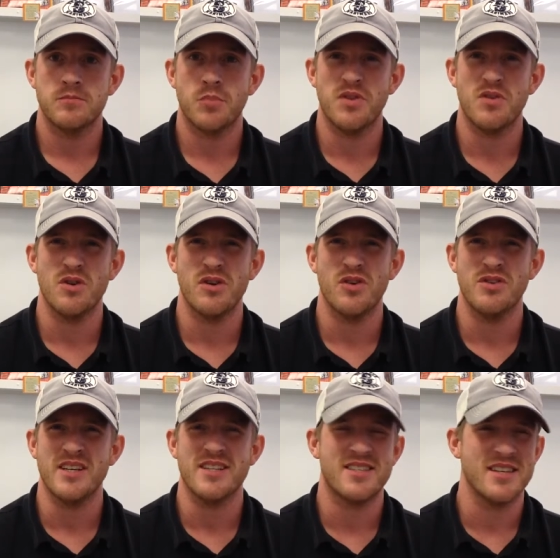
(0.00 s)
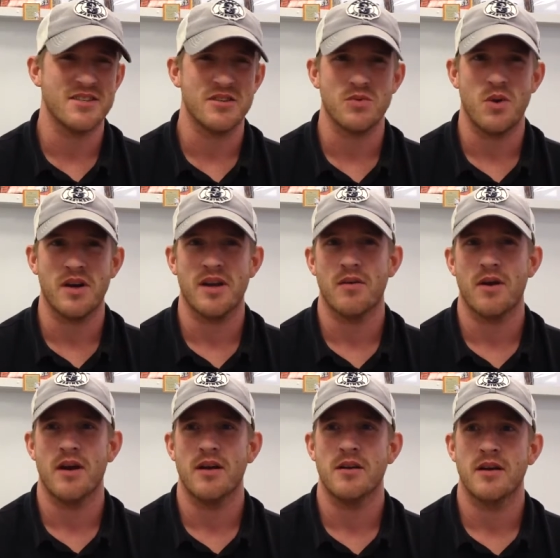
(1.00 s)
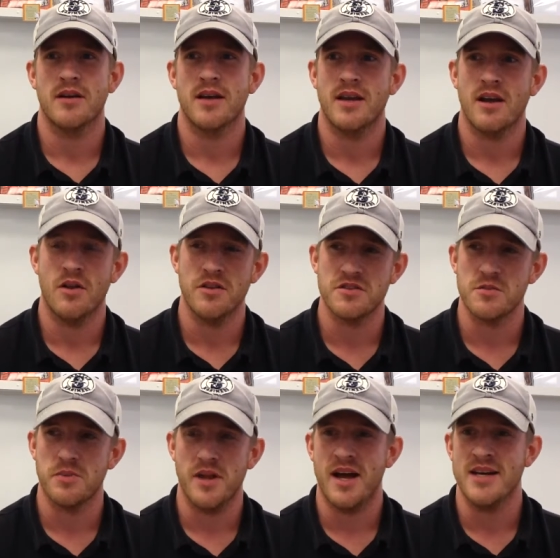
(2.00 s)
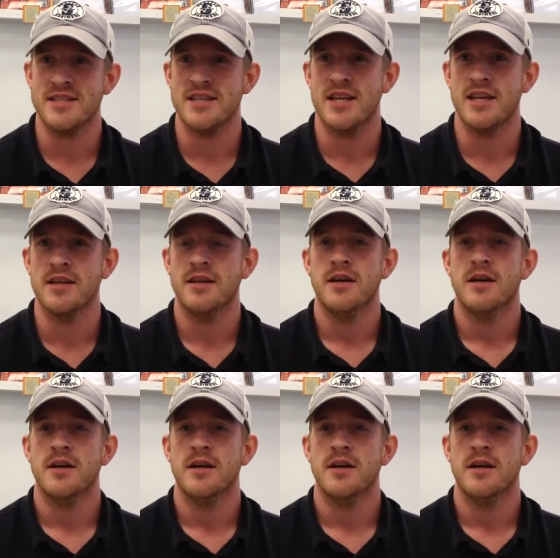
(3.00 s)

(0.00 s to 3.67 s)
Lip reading: with using scissors walking around, getting all the supplies needed.